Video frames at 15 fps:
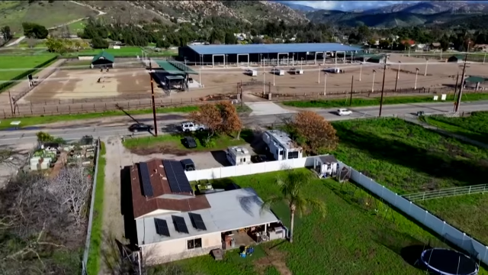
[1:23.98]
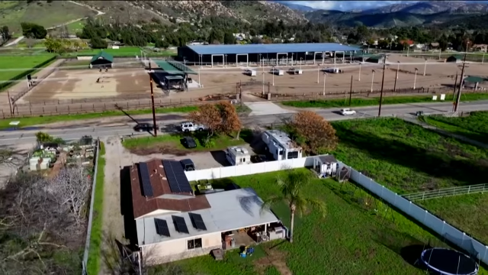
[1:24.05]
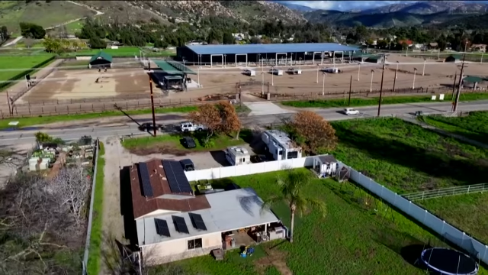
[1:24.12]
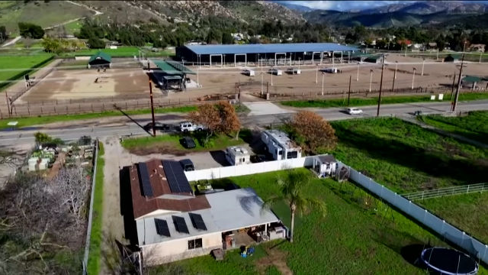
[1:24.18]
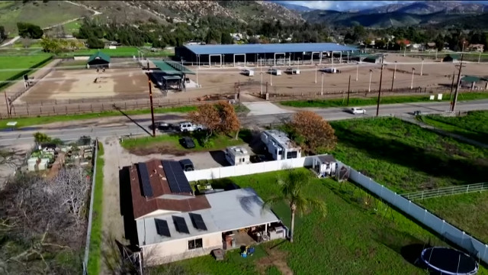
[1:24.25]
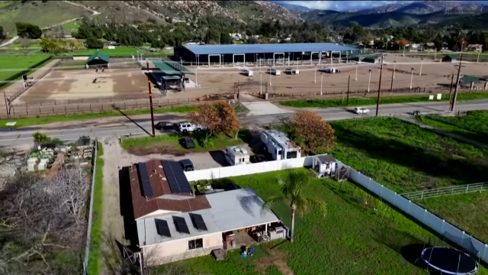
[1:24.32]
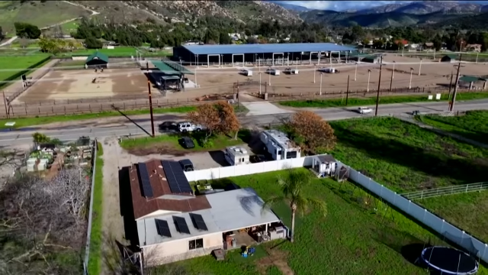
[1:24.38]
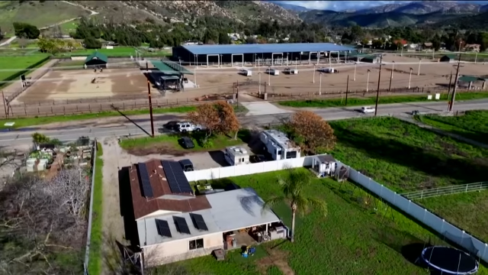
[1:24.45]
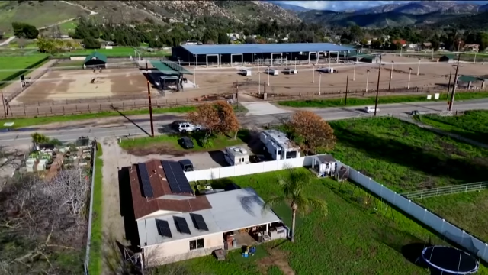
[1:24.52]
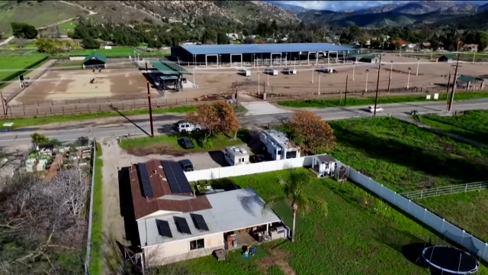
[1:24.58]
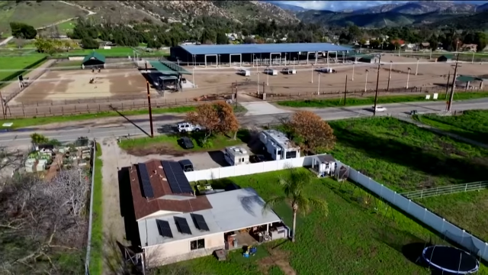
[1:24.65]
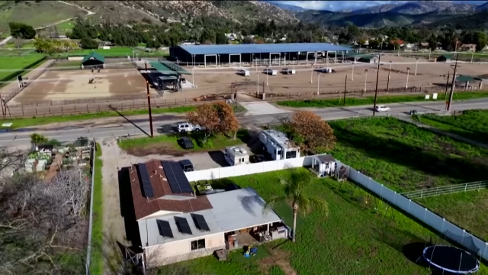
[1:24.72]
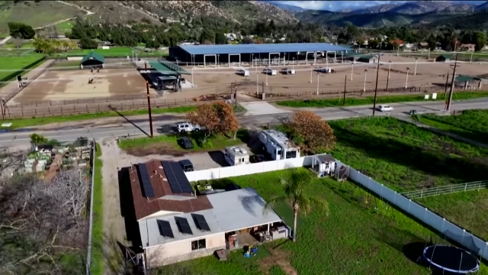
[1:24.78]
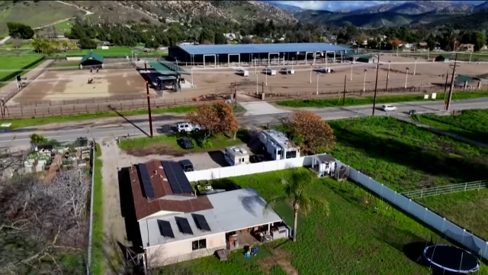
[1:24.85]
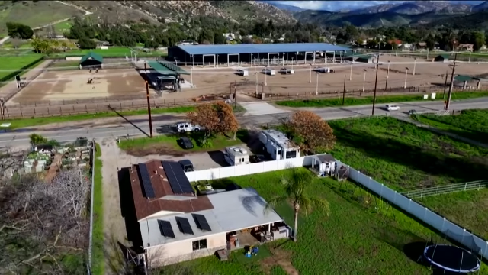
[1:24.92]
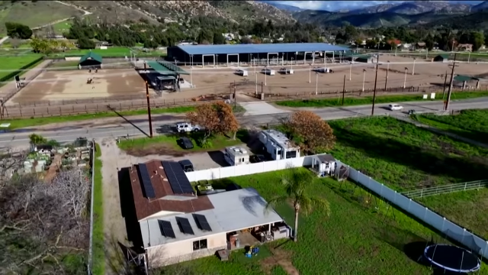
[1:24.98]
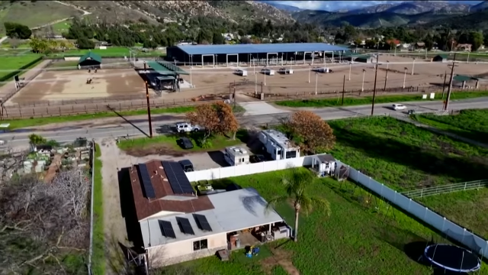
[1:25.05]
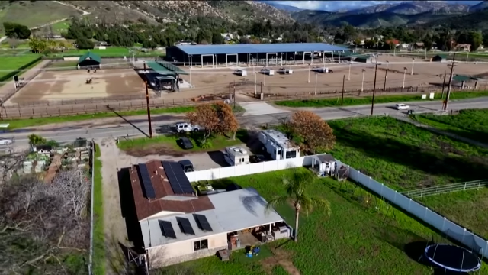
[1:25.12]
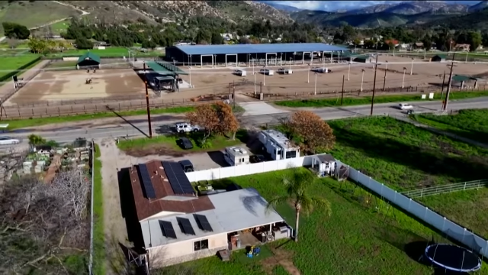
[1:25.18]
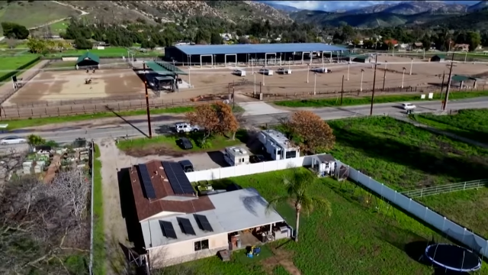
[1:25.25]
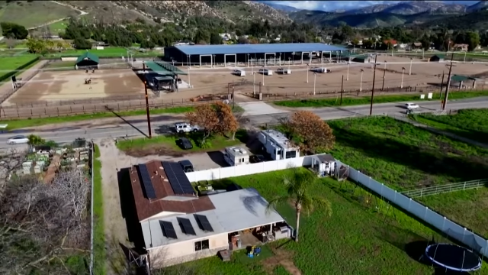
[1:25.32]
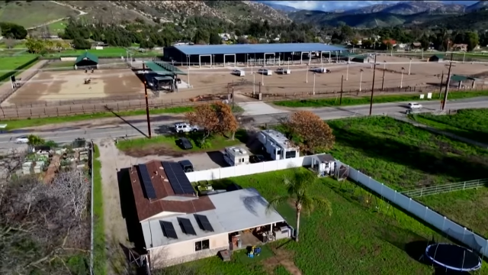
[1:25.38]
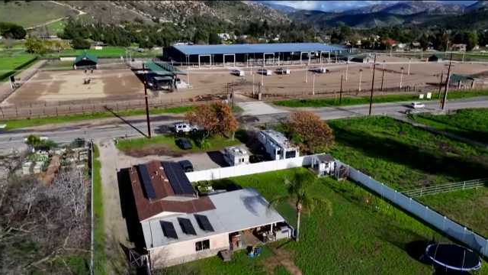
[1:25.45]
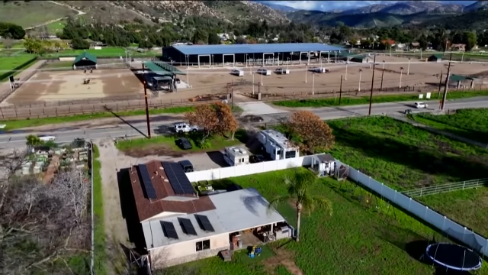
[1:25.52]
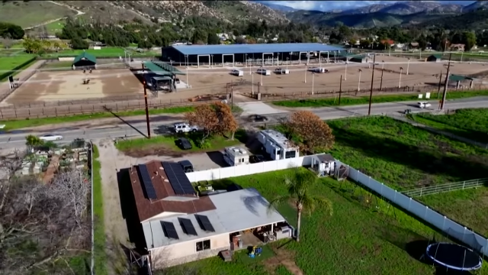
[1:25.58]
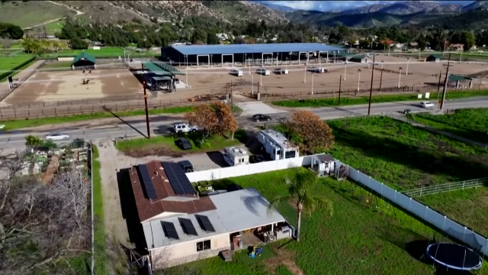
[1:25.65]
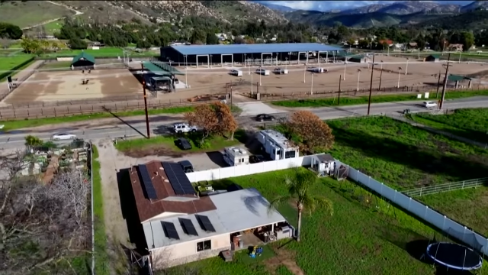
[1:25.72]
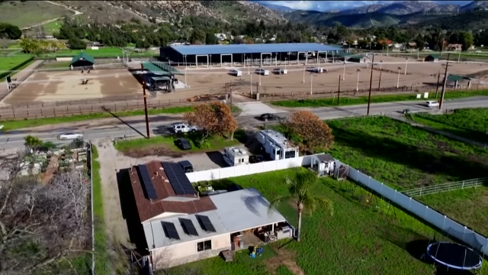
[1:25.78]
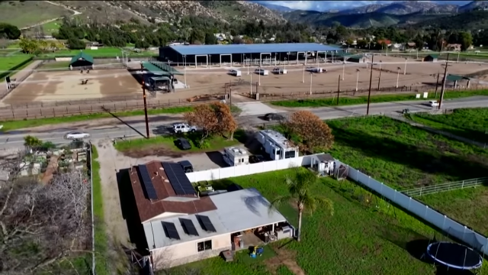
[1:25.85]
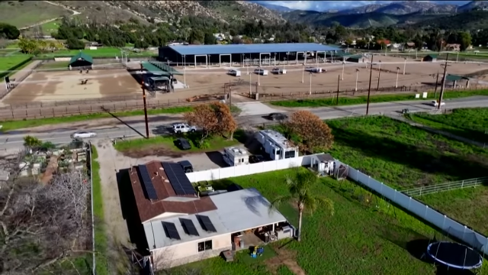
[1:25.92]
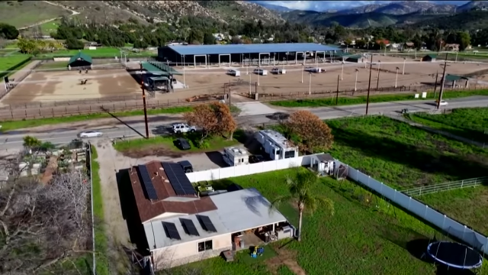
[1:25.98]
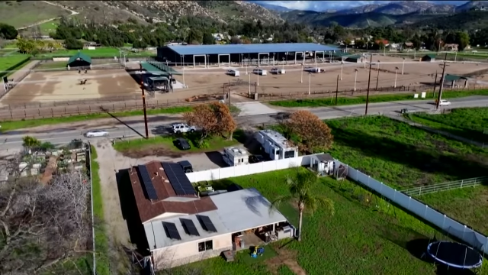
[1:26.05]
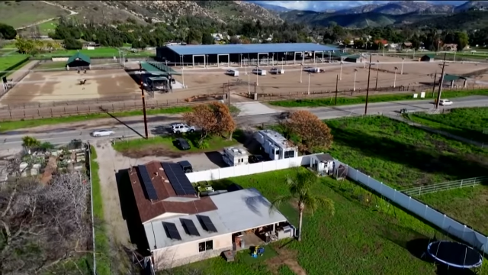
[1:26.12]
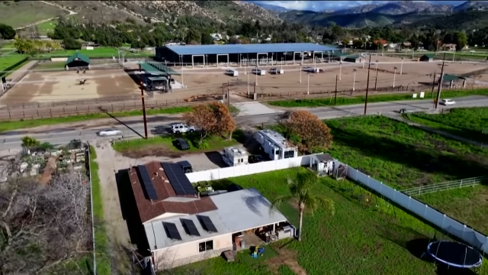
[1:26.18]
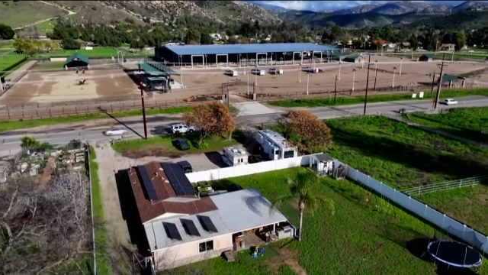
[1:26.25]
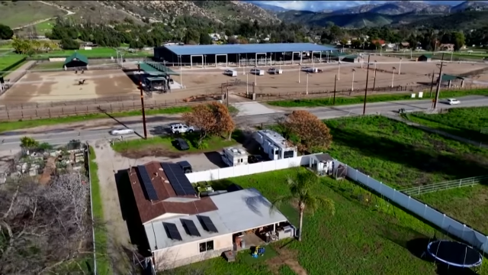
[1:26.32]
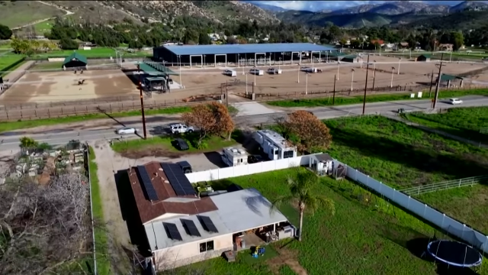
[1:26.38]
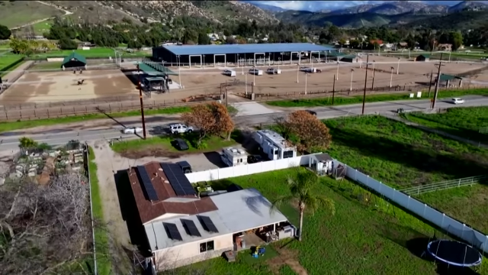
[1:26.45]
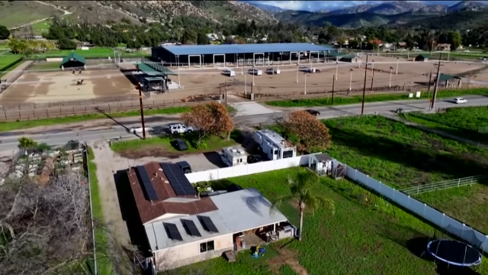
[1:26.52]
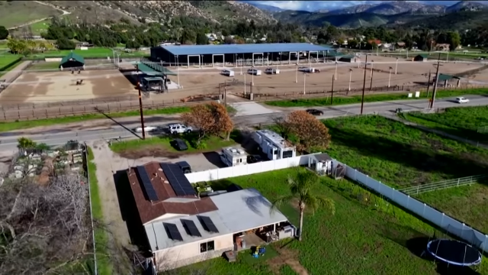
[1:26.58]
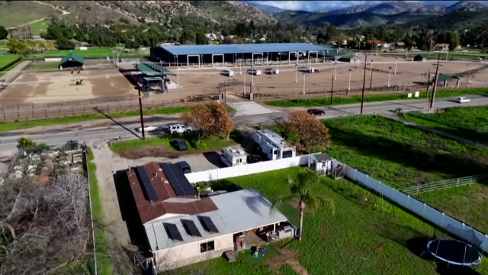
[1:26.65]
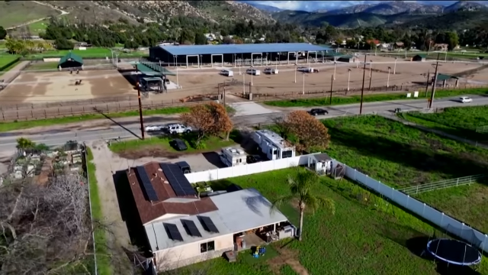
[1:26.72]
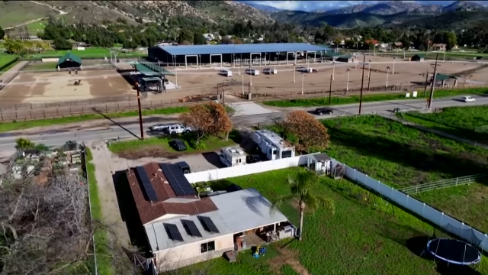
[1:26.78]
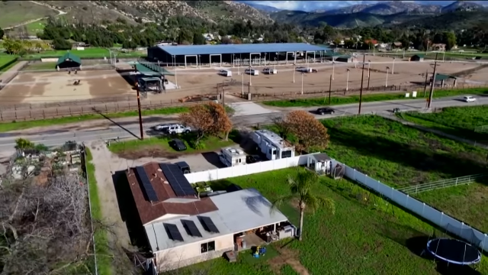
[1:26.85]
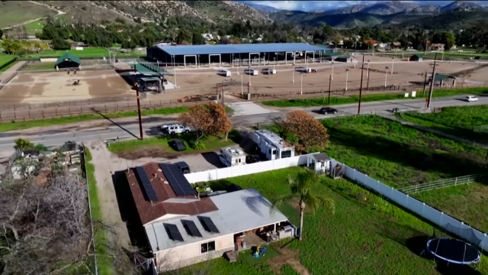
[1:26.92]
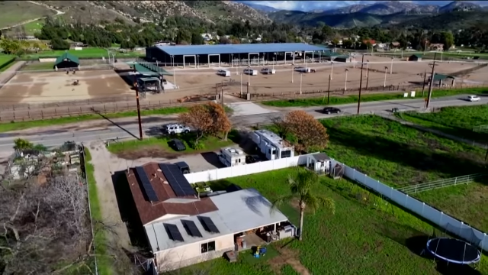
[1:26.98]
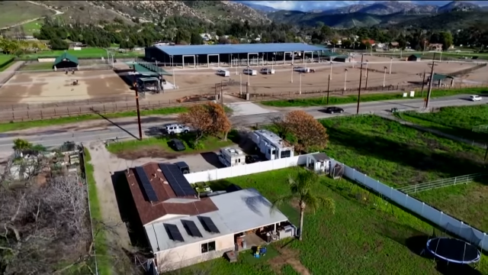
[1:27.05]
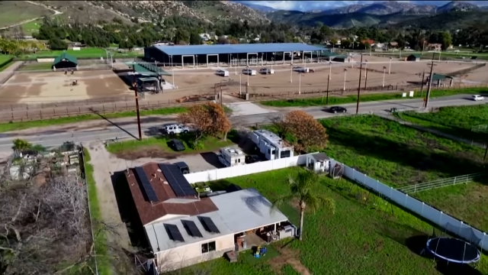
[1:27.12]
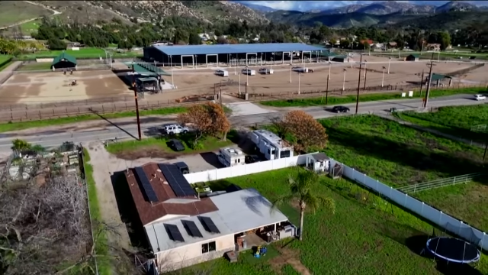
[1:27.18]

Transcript: Nobody's mouth can be seen.